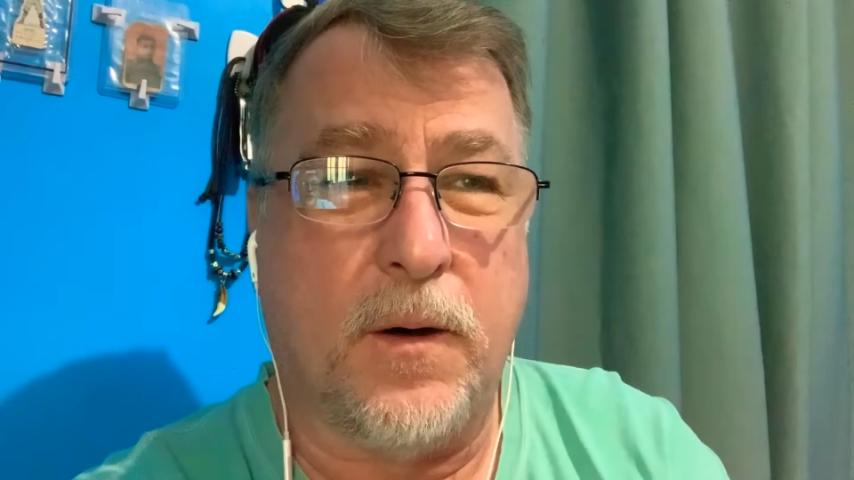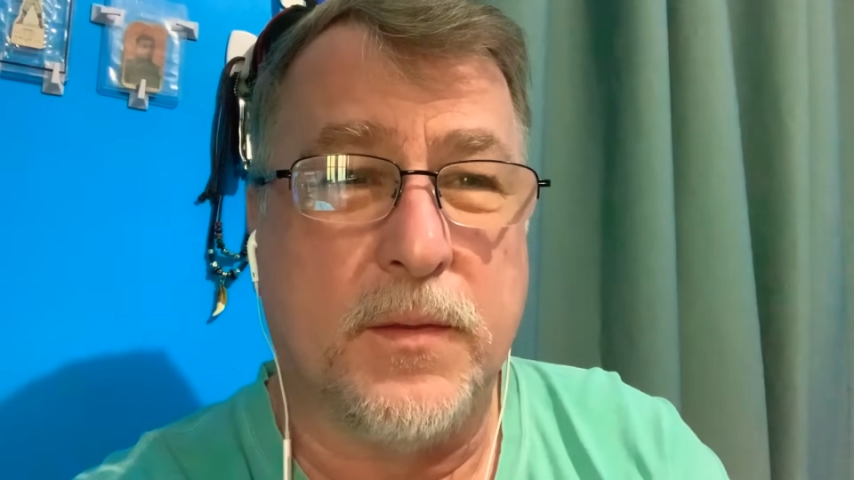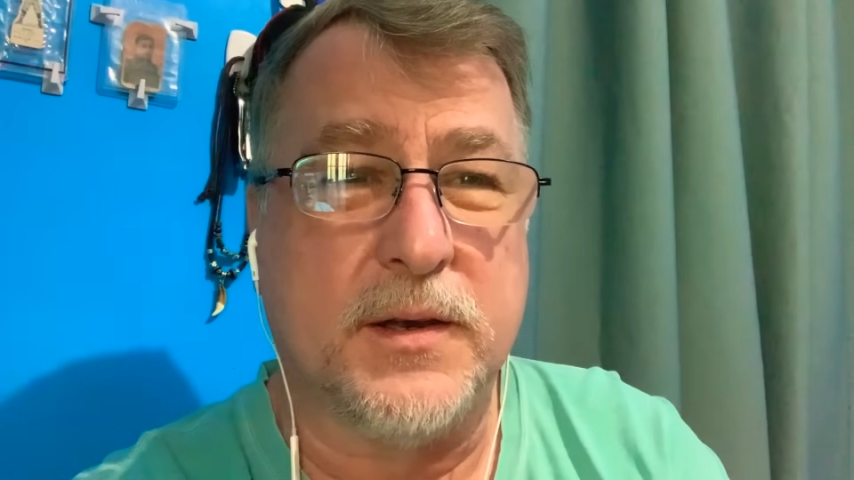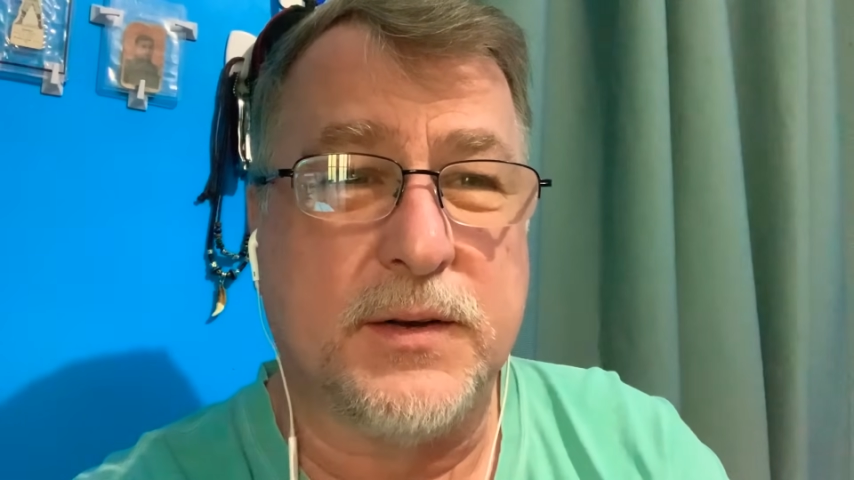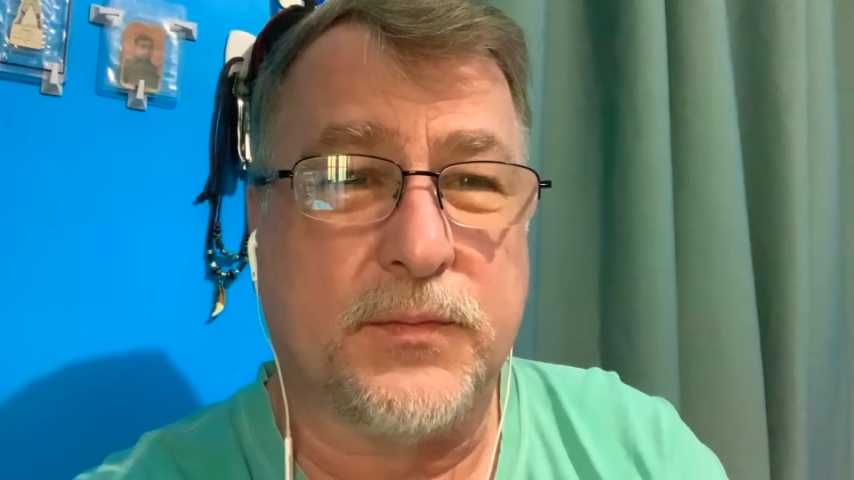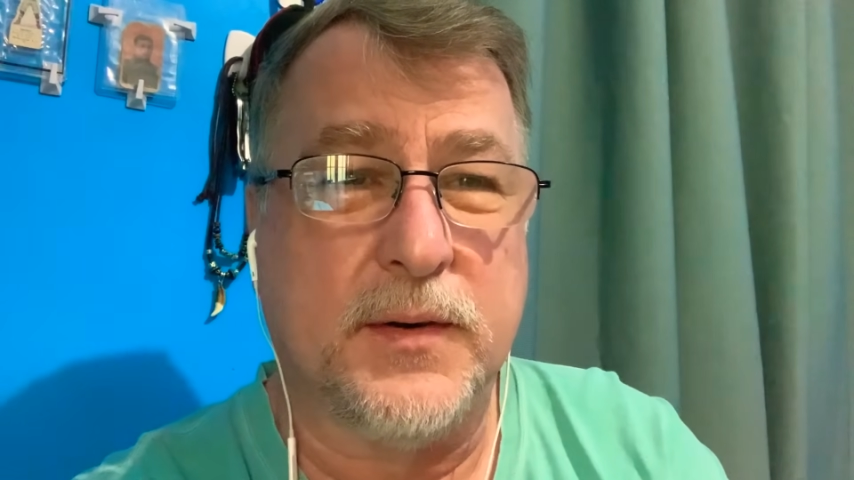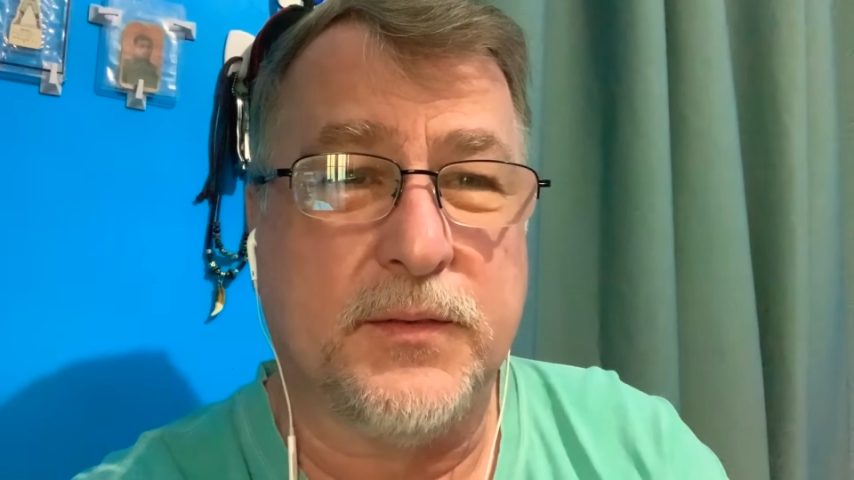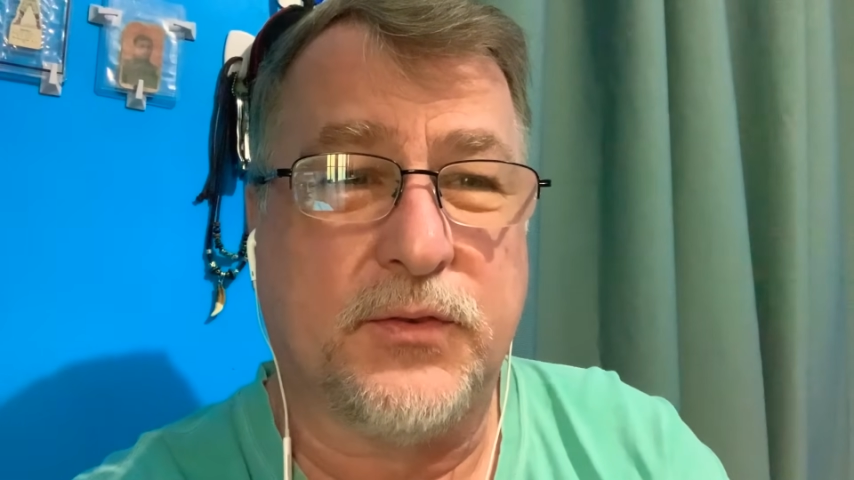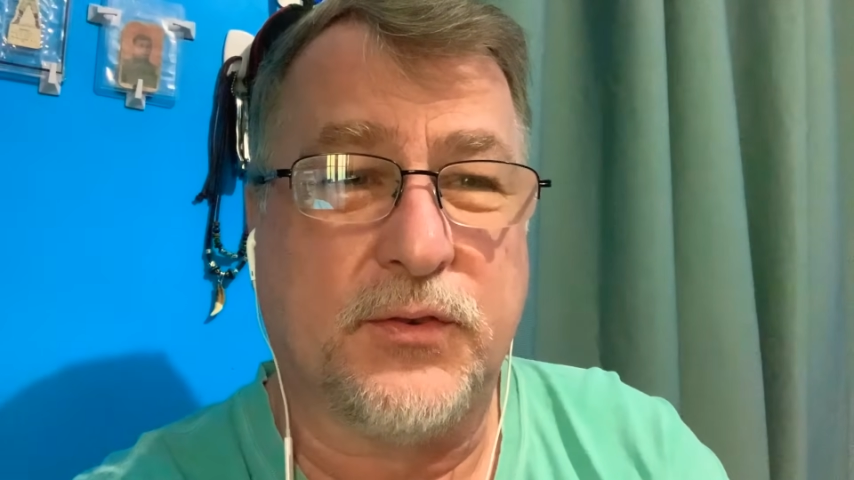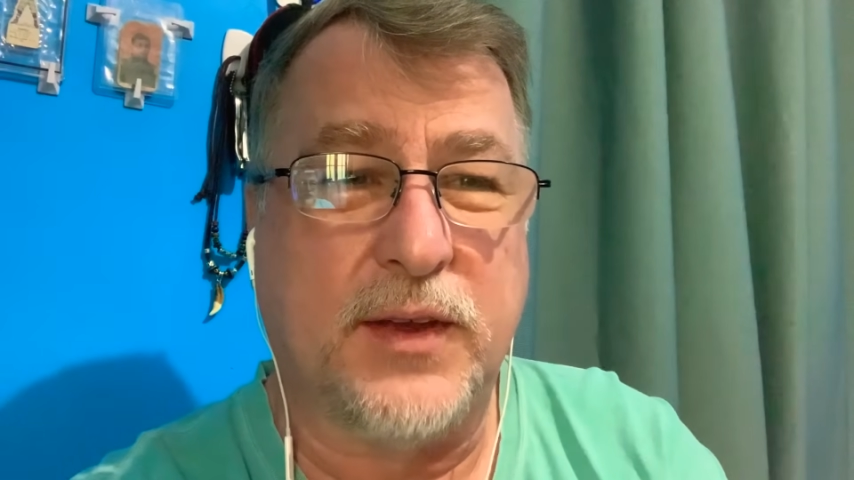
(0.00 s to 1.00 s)
the different
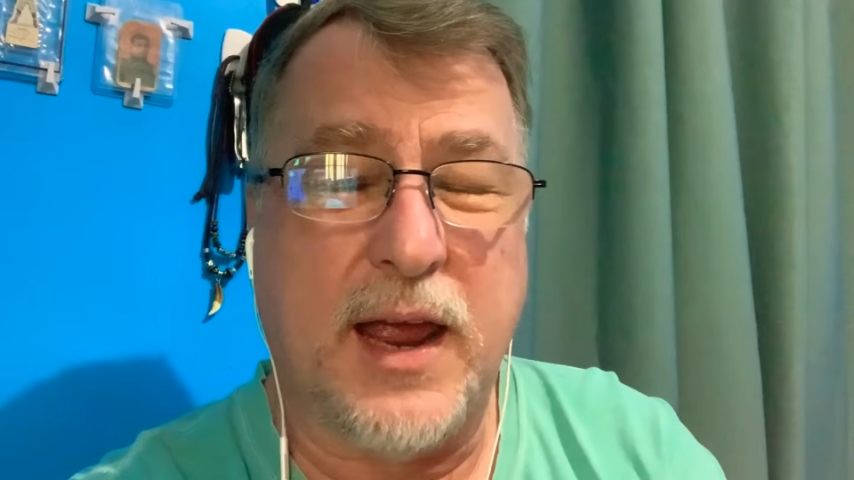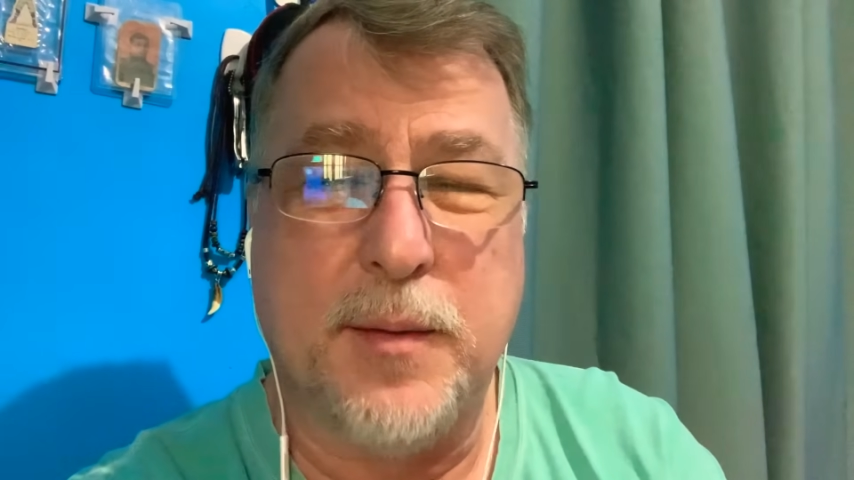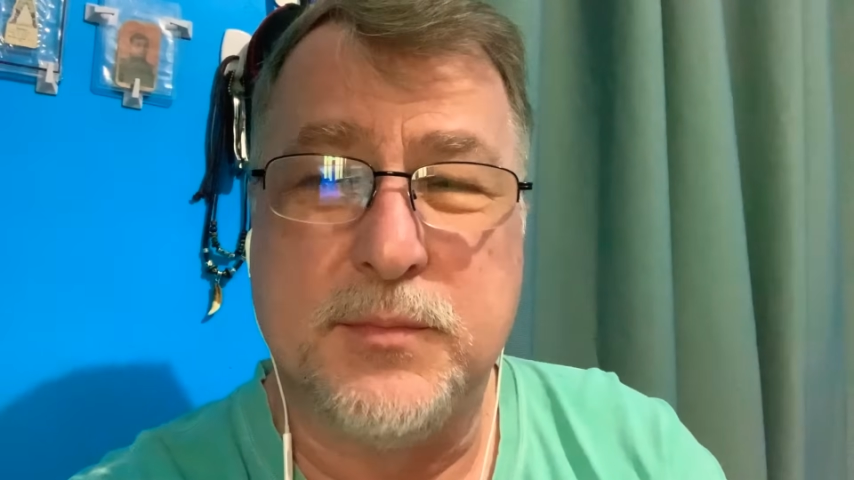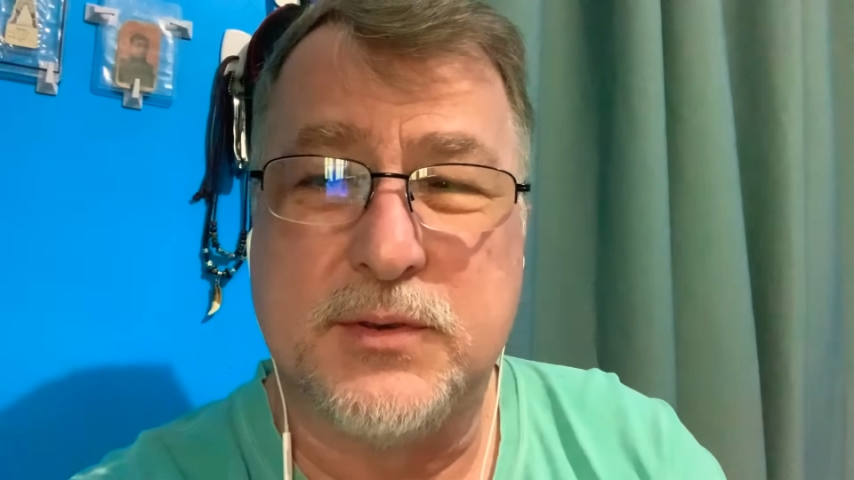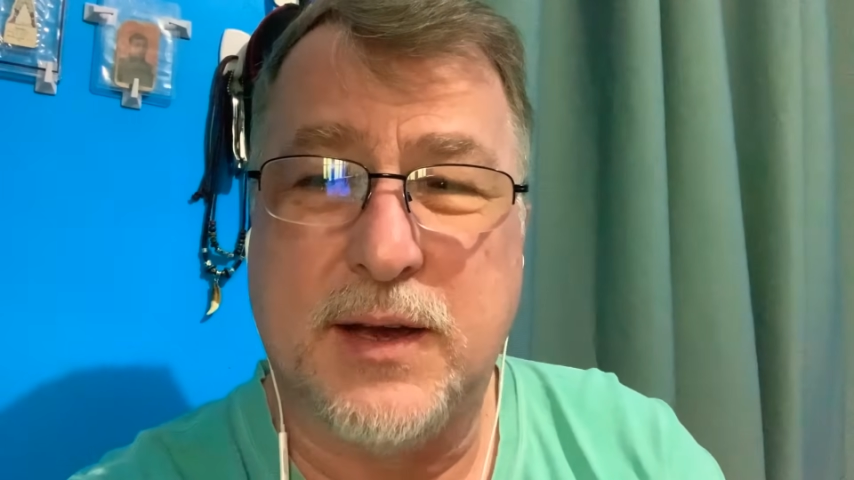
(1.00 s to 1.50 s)
scams